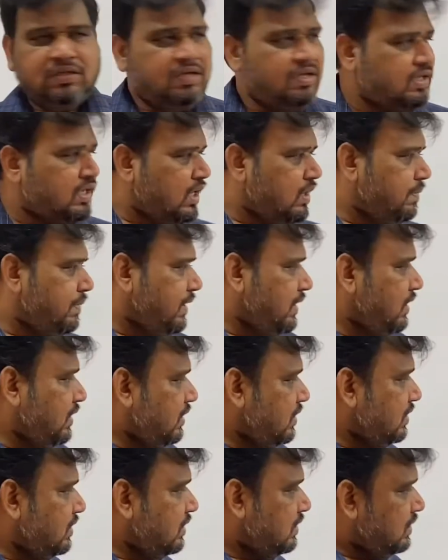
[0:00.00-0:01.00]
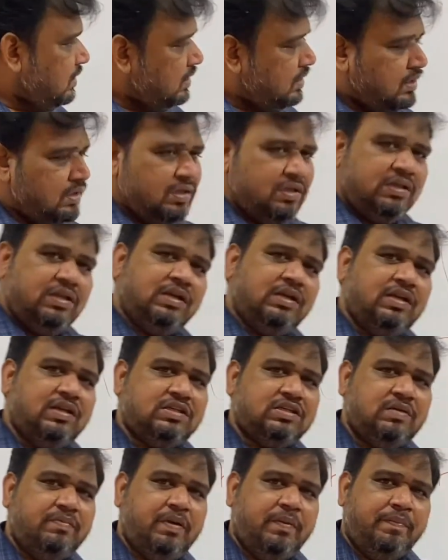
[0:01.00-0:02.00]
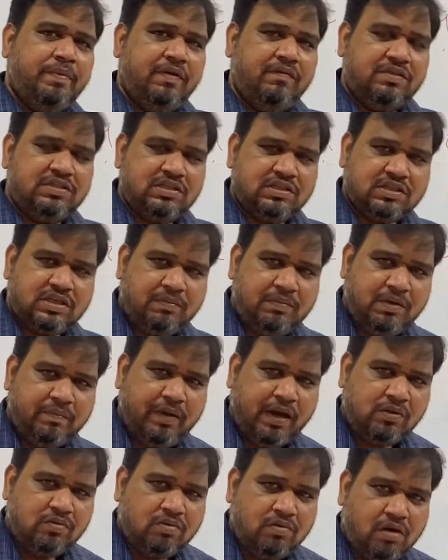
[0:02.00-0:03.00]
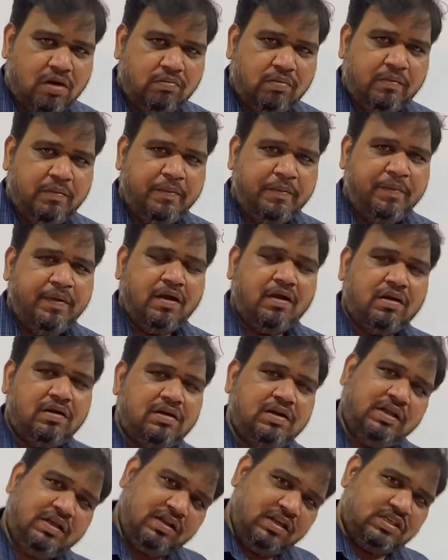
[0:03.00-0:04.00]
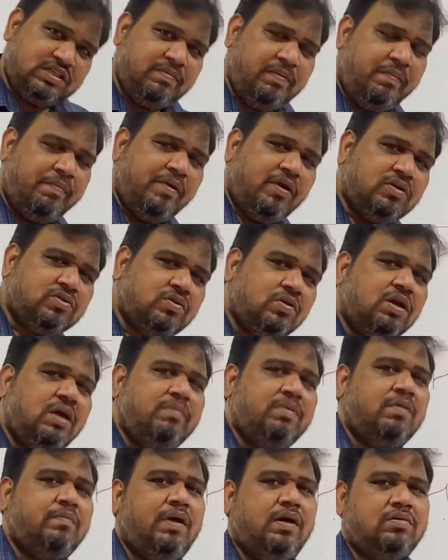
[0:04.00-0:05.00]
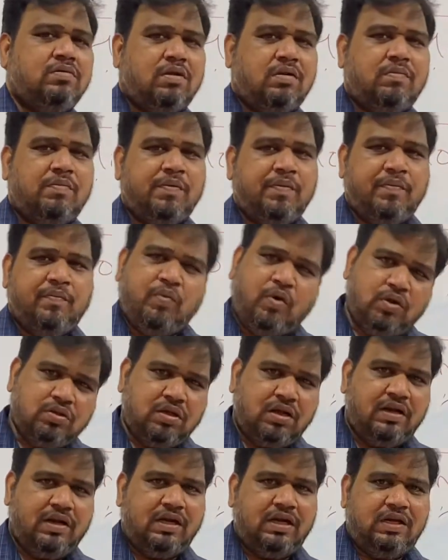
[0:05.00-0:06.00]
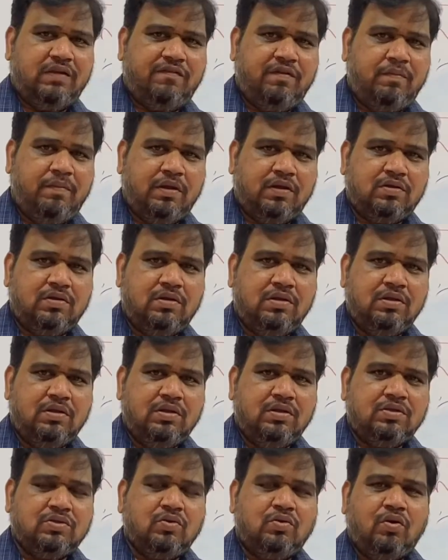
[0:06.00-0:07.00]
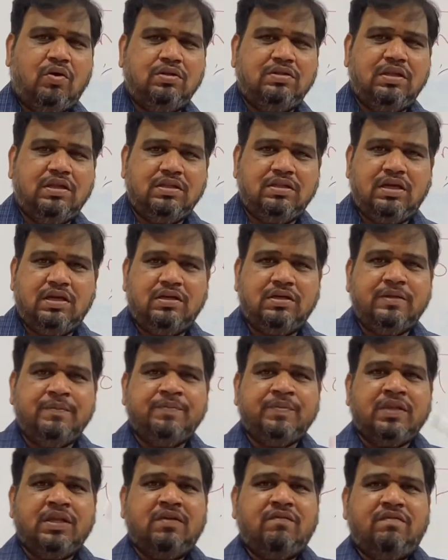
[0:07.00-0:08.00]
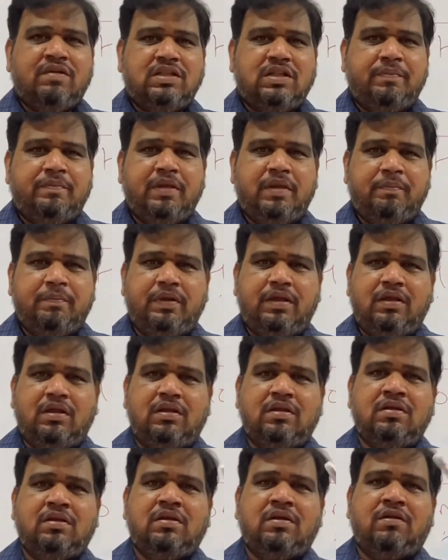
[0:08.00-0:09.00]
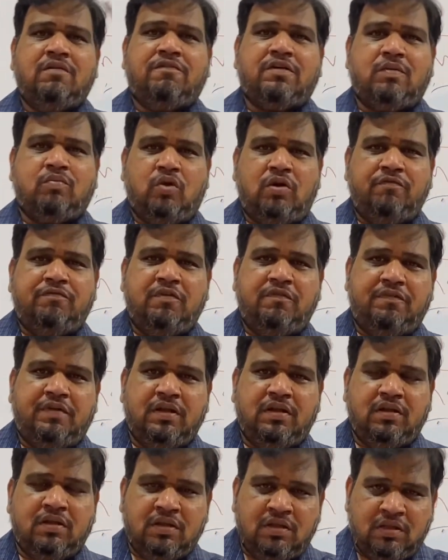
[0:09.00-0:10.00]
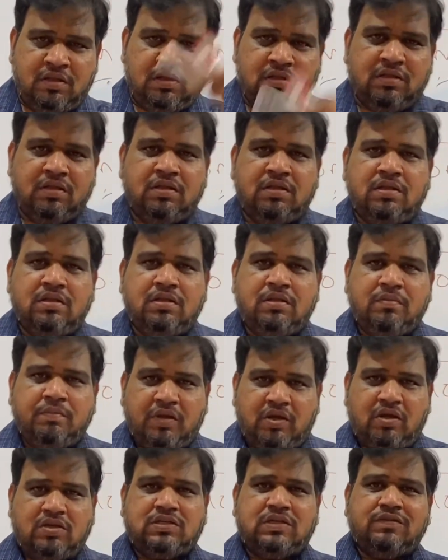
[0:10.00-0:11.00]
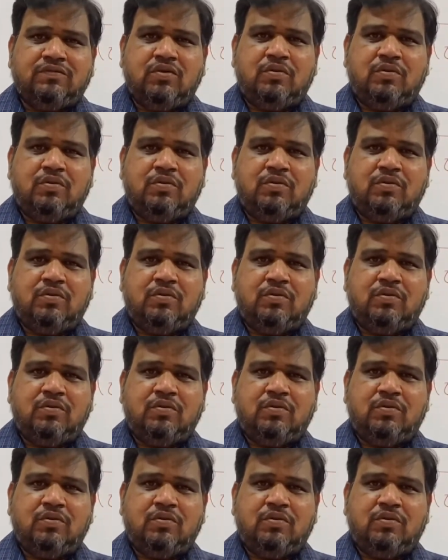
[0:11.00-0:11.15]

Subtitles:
it can be increased BP which is coming back to normal BP or decreased BP also coming back to normal BP. Both are negative feedback. So don't think that when the BP from 150 because of